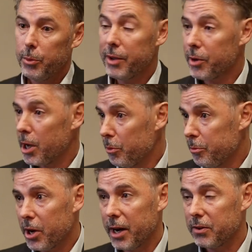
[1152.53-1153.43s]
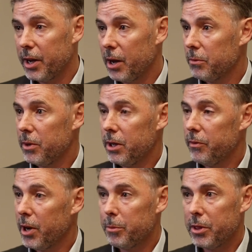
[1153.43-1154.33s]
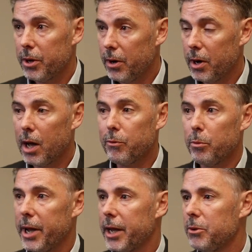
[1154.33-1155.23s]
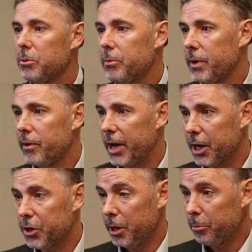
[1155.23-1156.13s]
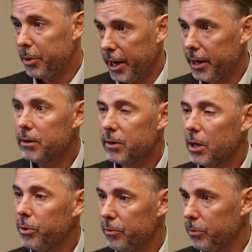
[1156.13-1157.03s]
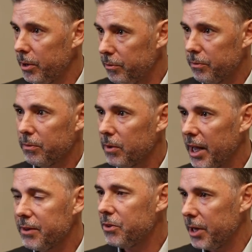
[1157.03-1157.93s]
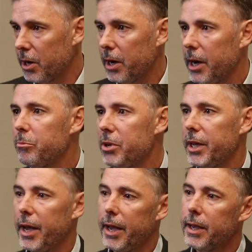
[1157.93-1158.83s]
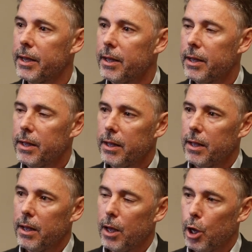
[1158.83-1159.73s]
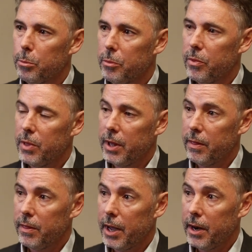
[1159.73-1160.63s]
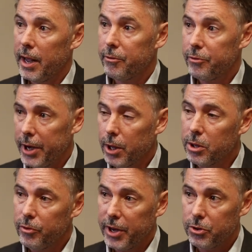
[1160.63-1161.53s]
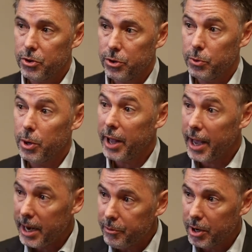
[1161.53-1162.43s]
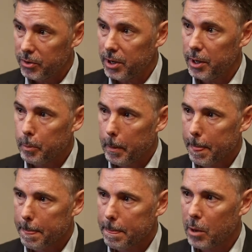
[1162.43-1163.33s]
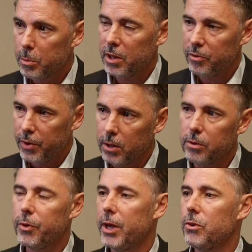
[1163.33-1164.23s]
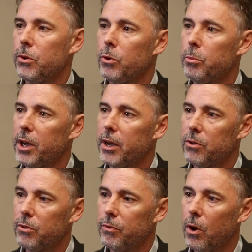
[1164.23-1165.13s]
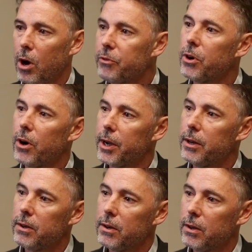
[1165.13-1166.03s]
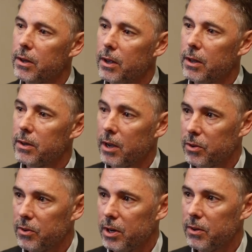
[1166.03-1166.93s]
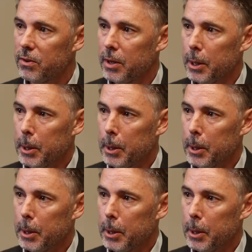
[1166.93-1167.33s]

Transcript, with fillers: And we have a couple of products now in development that are novel mechanisms of action in pain that we've, we've licensed in on an MTA um, that, that have failed in phase two. They had efficacy, but they failed in phase two because of off target uh, toxicities.